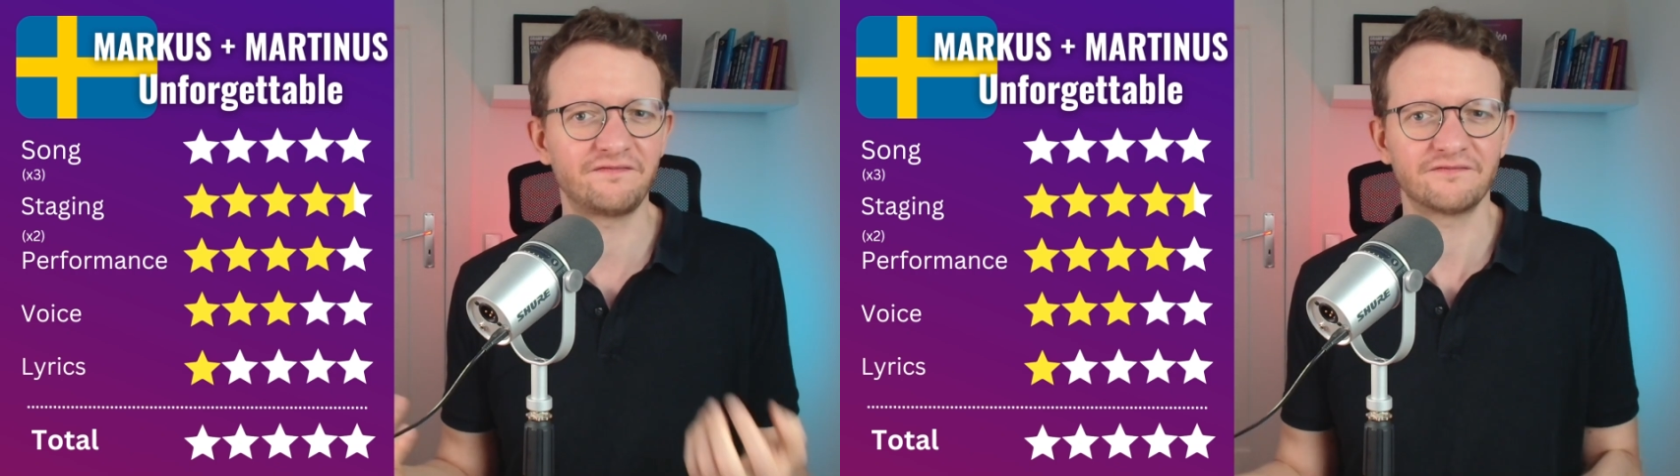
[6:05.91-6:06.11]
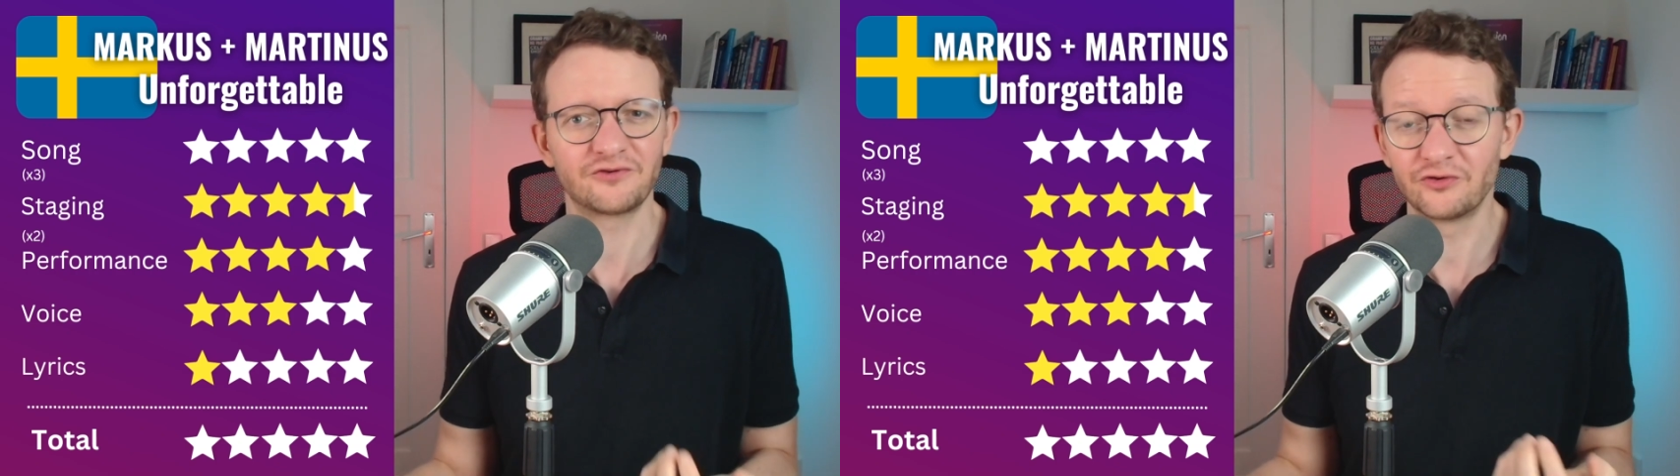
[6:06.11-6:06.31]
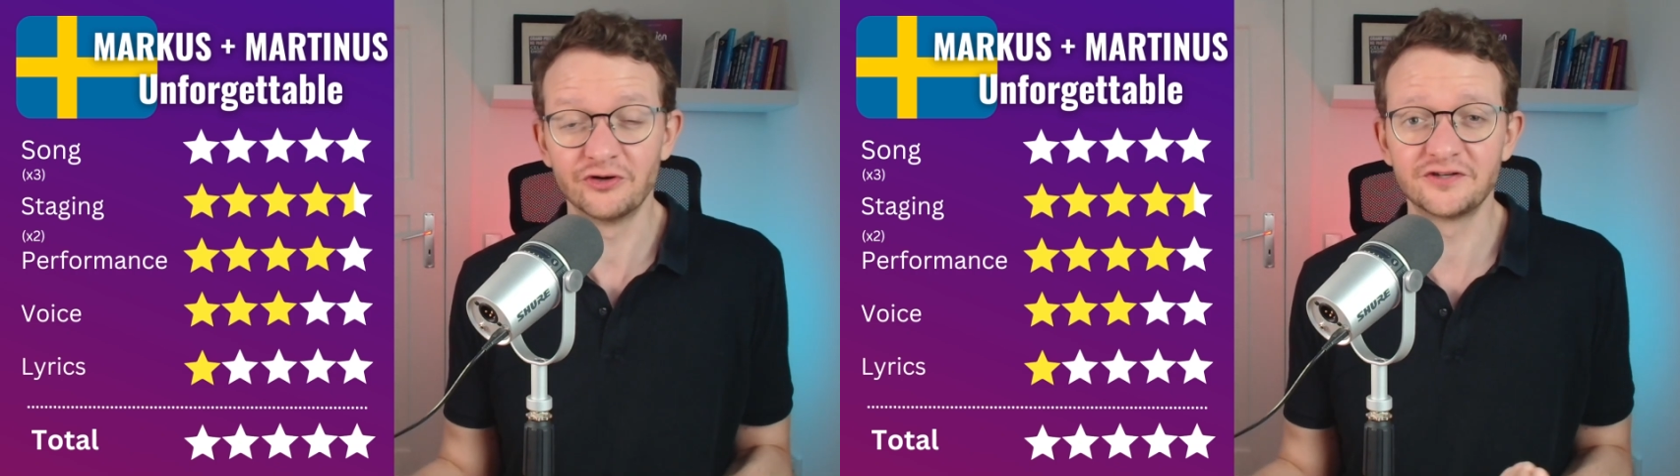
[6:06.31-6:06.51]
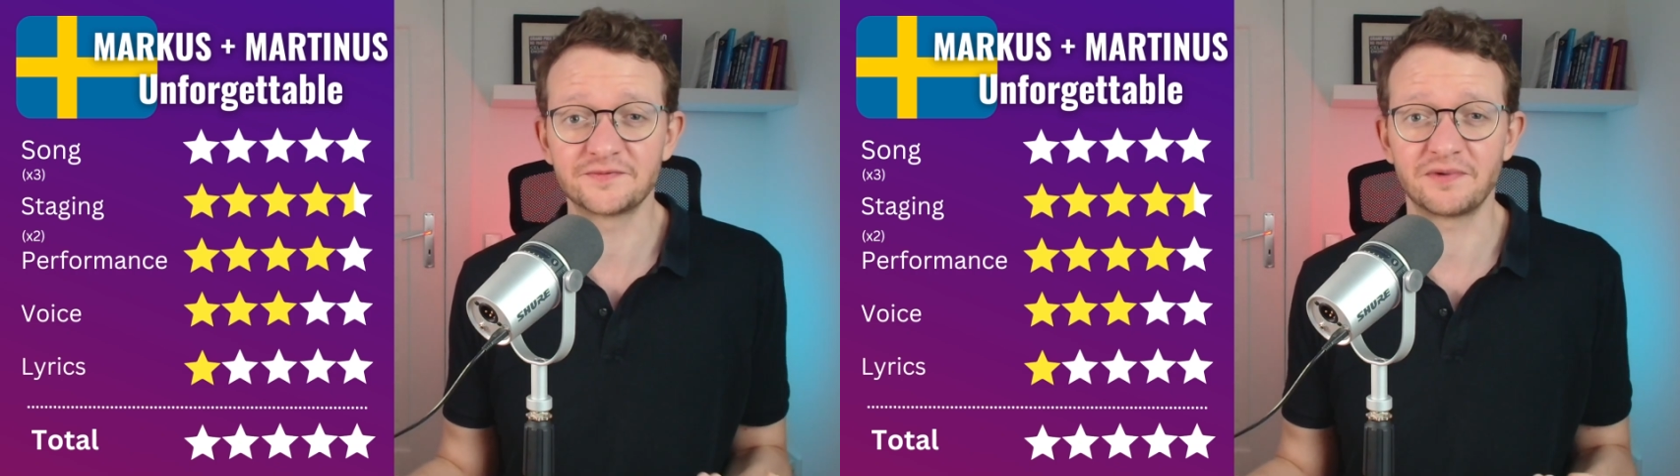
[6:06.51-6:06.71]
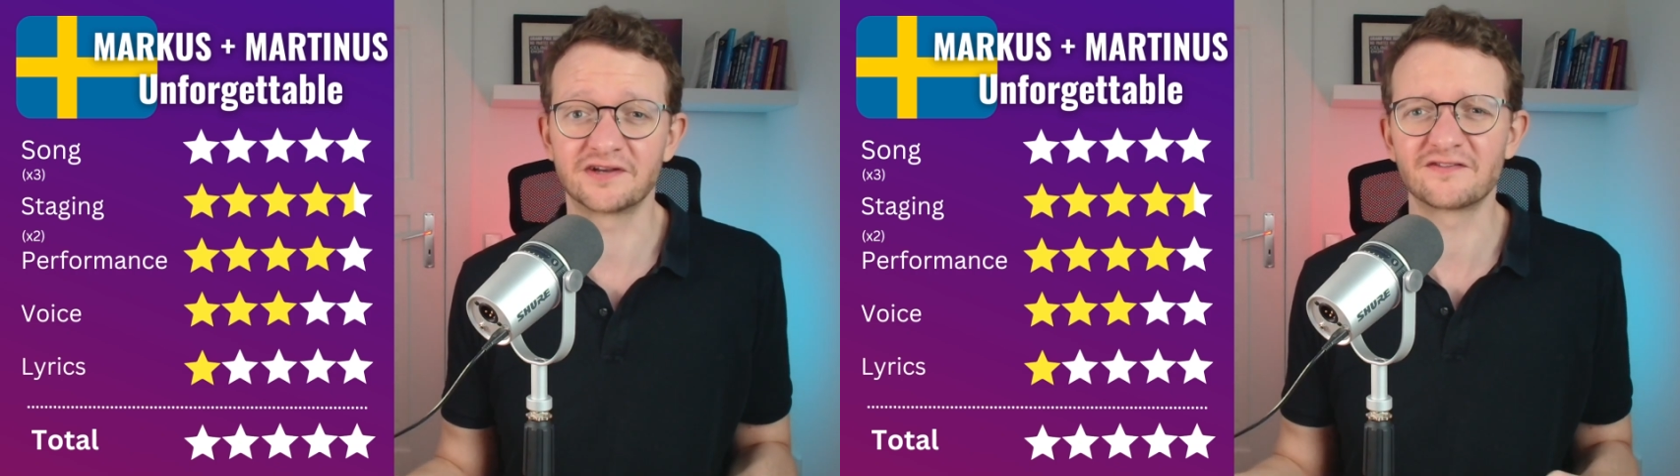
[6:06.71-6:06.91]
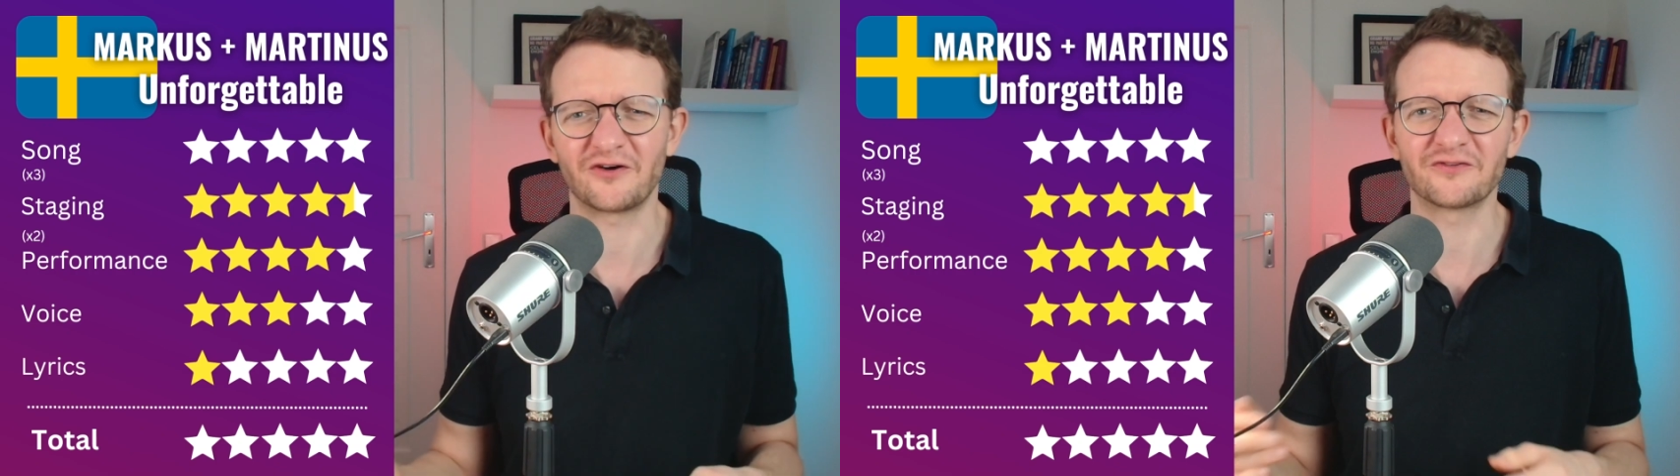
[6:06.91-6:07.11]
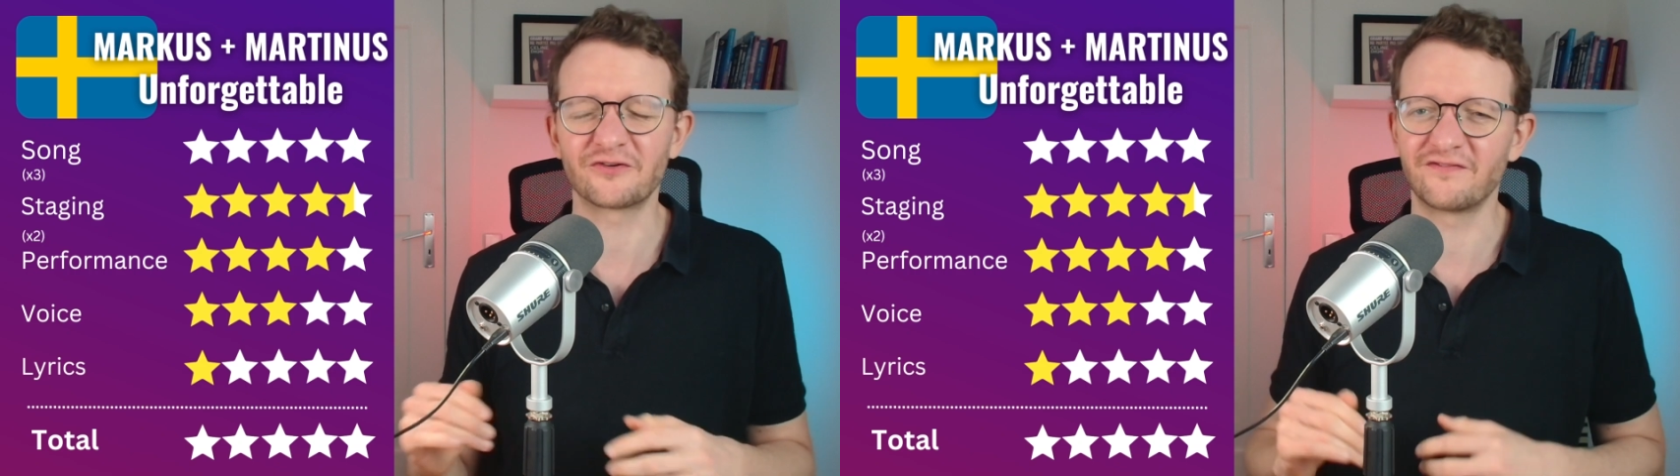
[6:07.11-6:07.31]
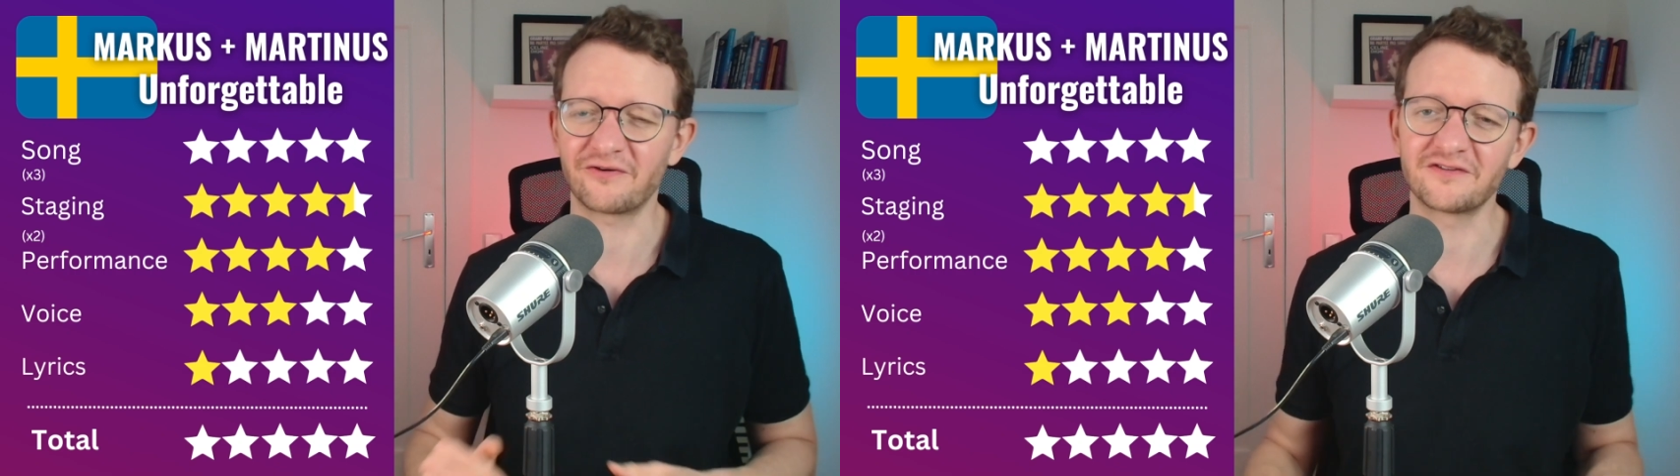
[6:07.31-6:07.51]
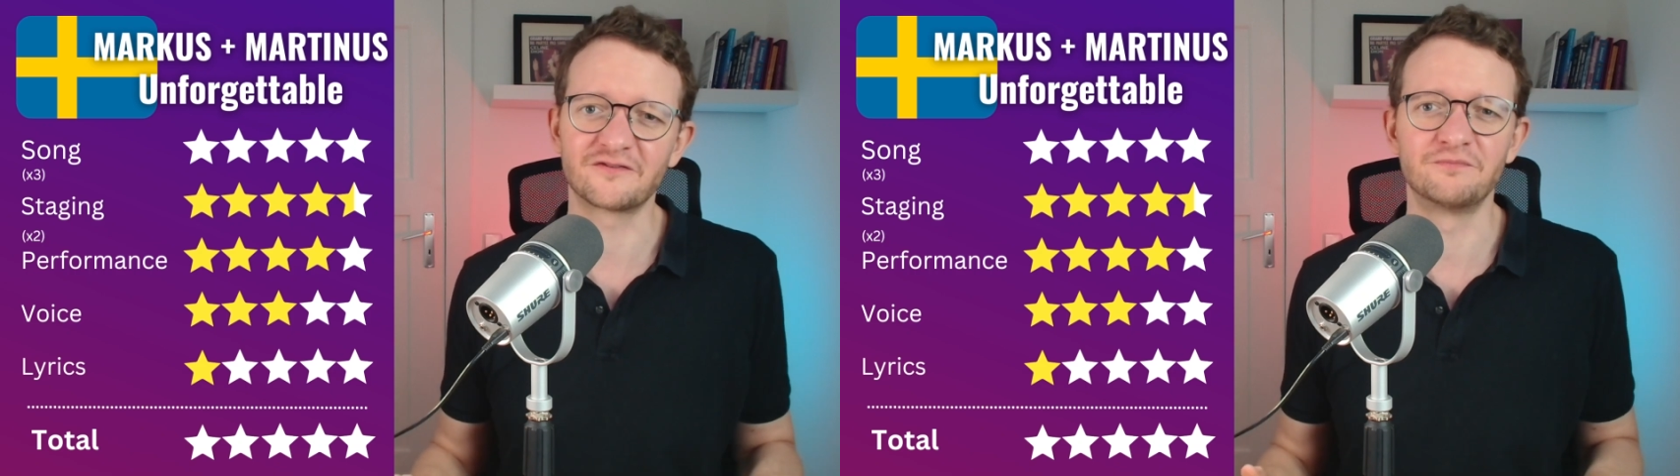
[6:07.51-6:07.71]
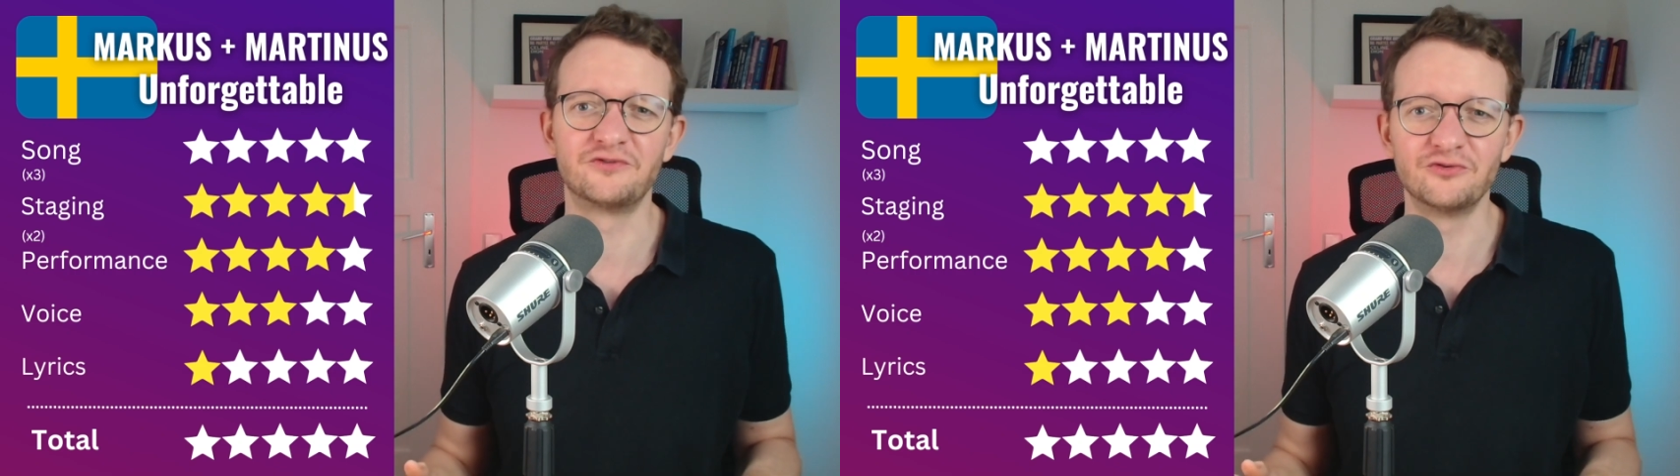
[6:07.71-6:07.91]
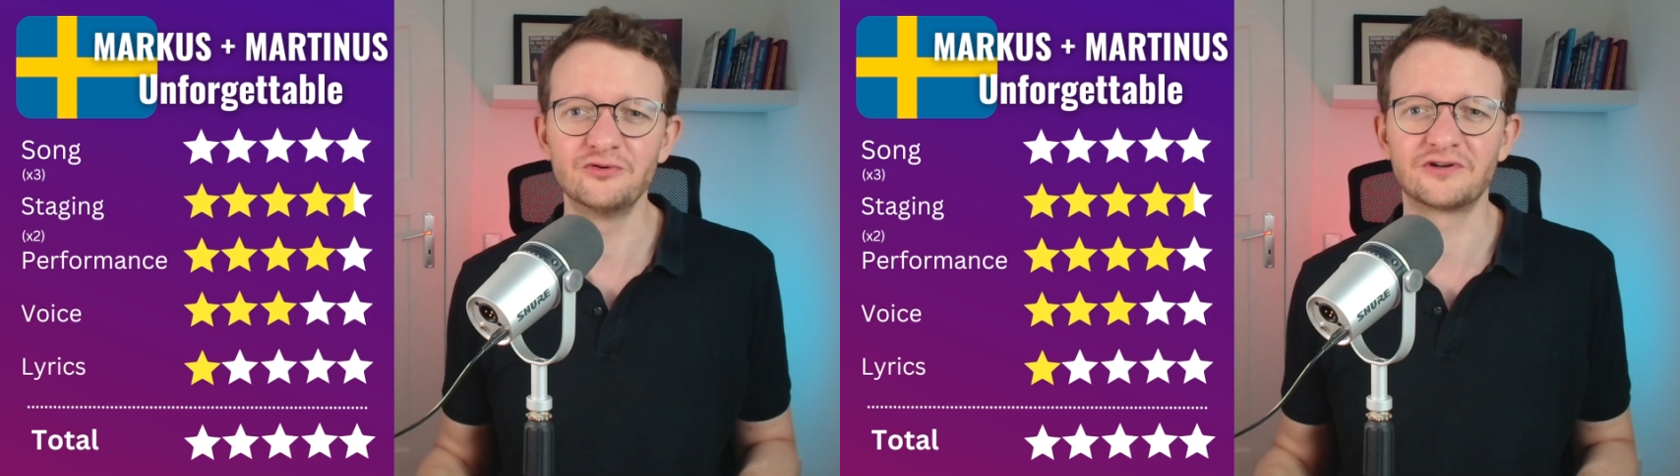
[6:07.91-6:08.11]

good, but it's also very subdued.